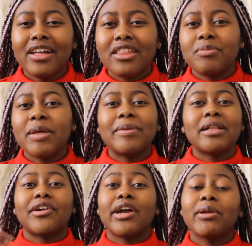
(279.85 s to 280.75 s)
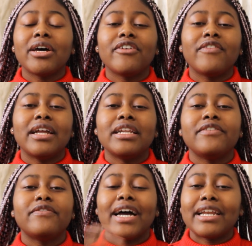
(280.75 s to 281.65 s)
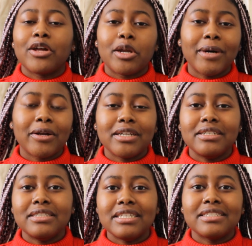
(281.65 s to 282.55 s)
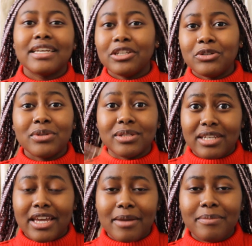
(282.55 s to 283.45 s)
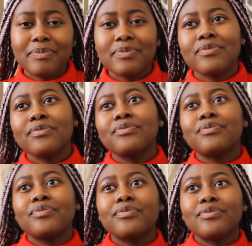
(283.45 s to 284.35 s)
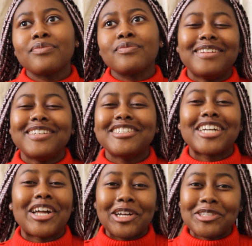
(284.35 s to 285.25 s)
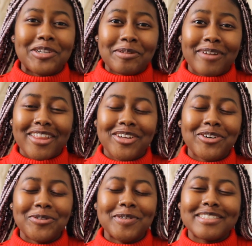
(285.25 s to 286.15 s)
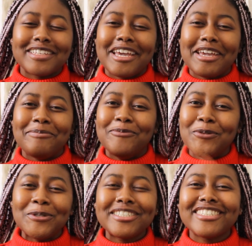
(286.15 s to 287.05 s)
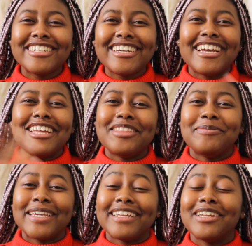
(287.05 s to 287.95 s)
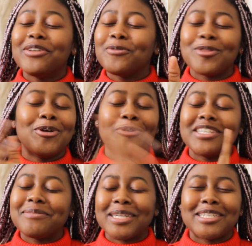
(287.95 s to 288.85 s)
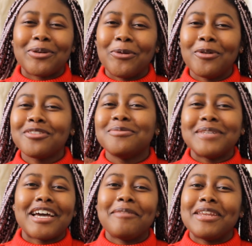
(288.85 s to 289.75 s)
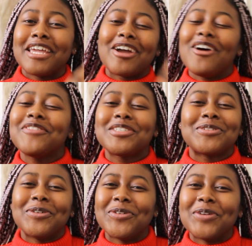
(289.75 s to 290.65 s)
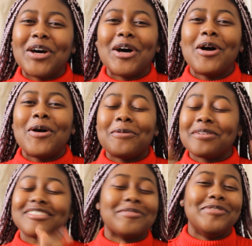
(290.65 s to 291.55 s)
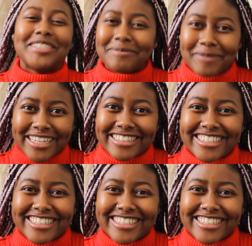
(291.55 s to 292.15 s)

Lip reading: The people around her finally find out about her disease and do the same. Shout out to her brother, who was a mooch in the beginning with no respect at all, to becoming a coffee store owner with some respect.